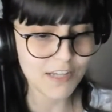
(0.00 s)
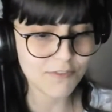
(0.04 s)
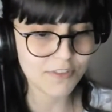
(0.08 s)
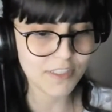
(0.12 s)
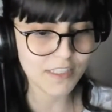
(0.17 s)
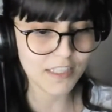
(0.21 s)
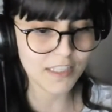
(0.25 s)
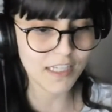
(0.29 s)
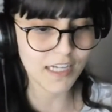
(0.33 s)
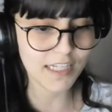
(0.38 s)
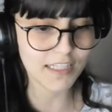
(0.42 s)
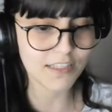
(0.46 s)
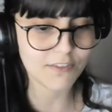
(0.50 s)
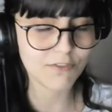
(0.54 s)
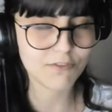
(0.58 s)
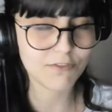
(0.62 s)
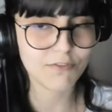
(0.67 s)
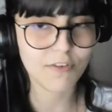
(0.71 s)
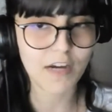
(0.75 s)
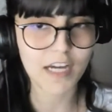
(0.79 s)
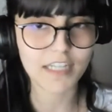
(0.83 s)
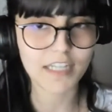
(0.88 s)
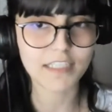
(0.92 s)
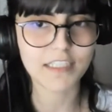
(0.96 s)
I feel
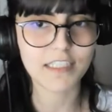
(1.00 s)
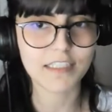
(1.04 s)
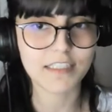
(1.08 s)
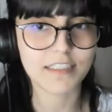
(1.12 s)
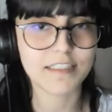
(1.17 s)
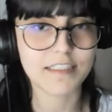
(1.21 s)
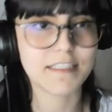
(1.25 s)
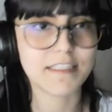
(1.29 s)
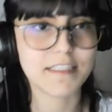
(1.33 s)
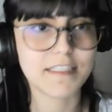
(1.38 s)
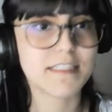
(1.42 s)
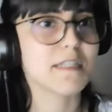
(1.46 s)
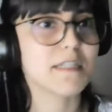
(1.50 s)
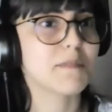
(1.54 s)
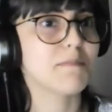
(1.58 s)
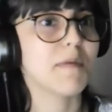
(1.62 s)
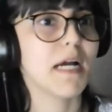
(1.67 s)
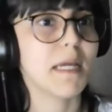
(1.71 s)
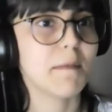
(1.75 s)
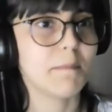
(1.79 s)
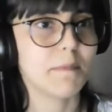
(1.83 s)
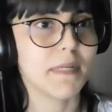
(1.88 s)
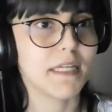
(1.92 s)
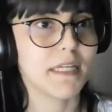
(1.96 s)
like finally this is
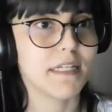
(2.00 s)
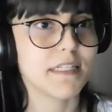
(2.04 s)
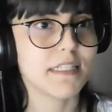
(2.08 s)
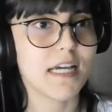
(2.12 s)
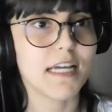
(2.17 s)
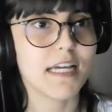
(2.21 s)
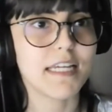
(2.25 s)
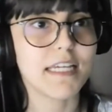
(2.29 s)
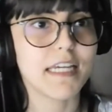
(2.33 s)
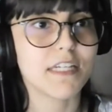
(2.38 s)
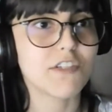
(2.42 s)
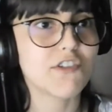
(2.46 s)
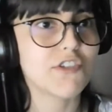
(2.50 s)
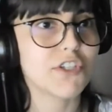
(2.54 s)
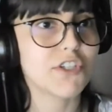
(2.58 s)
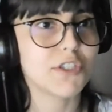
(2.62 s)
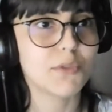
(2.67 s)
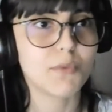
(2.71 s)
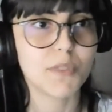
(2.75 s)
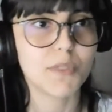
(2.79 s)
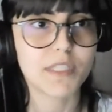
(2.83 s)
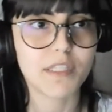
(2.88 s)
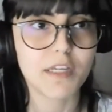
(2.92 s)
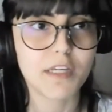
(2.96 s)
my place. I can
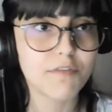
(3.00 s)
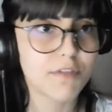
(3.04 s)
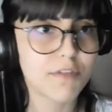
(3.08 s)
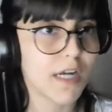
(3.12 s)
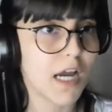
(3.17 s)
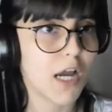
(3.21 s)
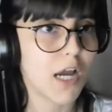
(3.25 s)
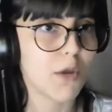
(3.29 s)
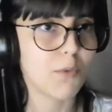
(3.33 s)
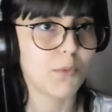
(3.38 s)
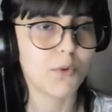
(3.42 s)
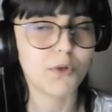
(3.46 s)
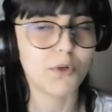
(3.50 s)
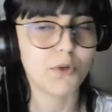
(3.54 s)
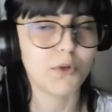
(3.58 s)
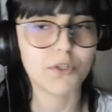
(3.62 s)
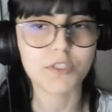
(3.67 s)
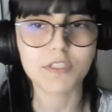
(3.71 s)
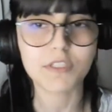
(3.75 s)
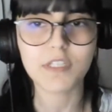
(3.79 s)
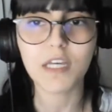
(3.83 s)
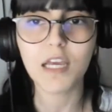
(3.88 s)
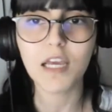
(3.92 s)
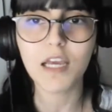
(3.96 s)
share whatever I
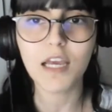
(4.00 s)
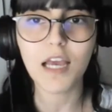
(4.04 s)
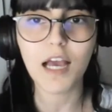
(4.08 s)
want.